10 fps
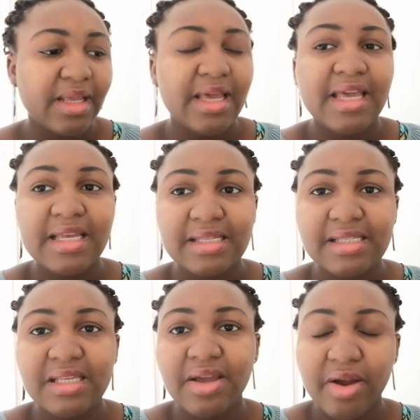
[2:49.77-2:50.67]
He
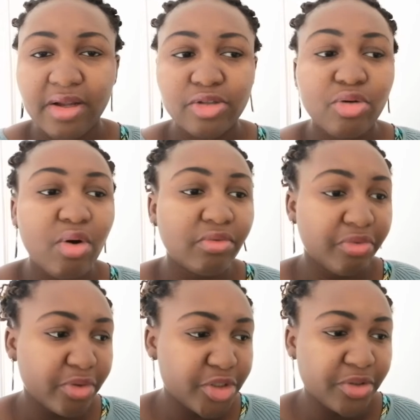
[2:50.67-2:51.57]
is here to
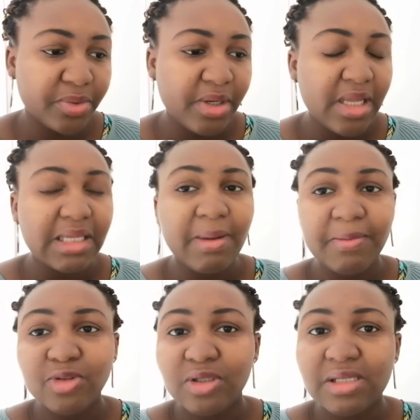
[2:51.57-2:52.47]
comfort you. The
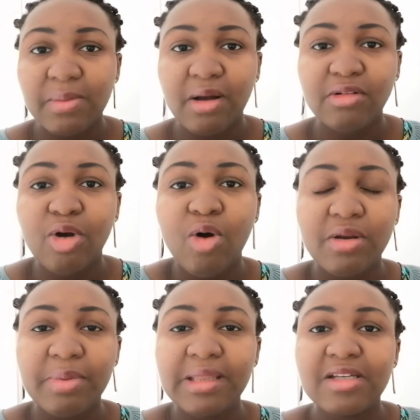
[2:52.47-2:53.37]
Bible talks about
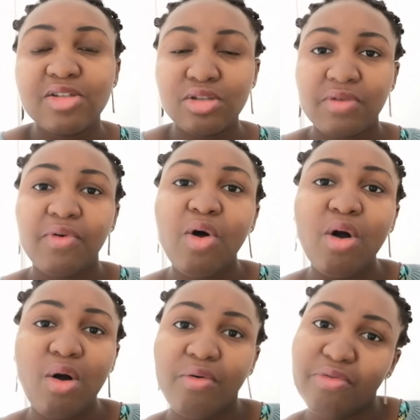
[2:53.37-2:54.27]
God being the source of all
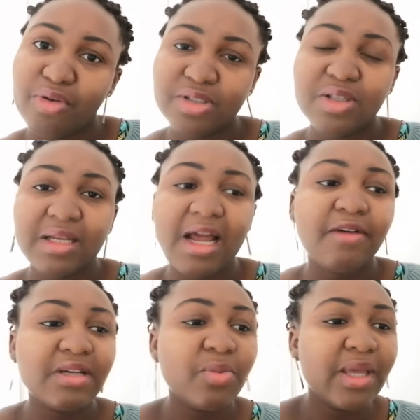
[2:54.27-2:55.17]
comfort, so that
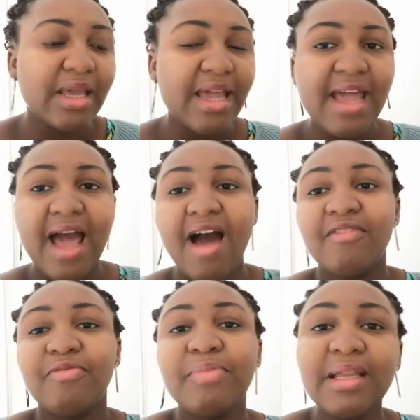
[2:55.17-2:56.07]
after we
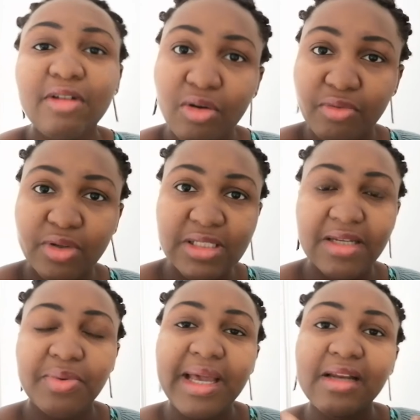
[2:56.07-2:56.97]
have been
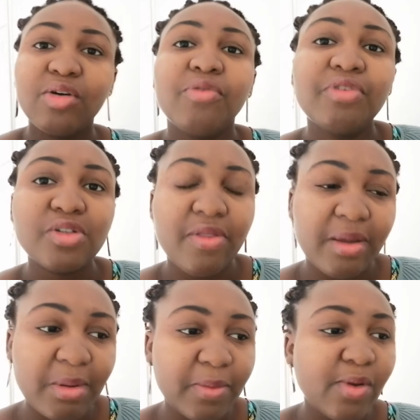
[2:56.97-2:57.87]
comforted, we can comfort
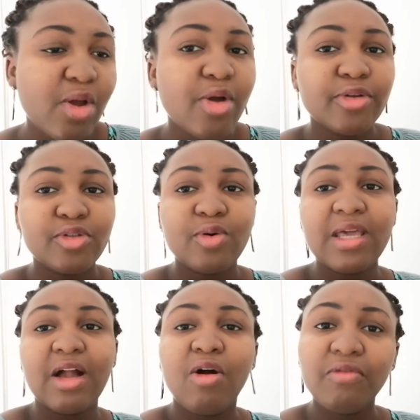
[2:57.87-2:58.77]
other people. So
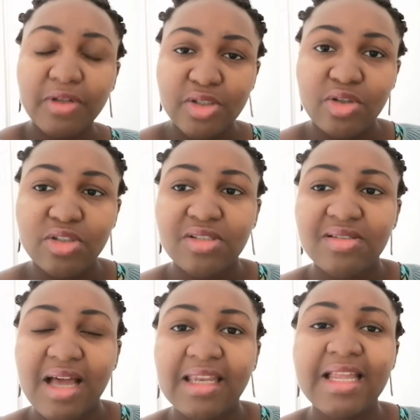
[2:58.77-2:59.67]
he comforts
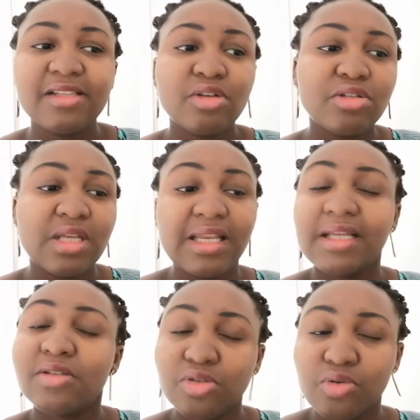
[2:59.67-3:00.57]
us and lets
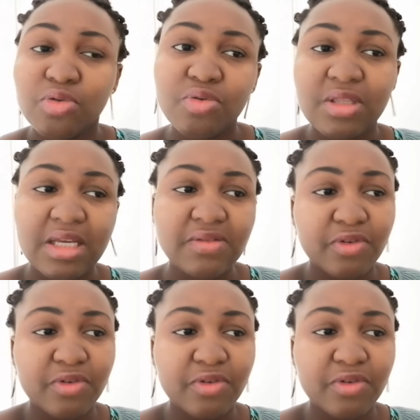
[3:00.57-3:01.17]
us go through things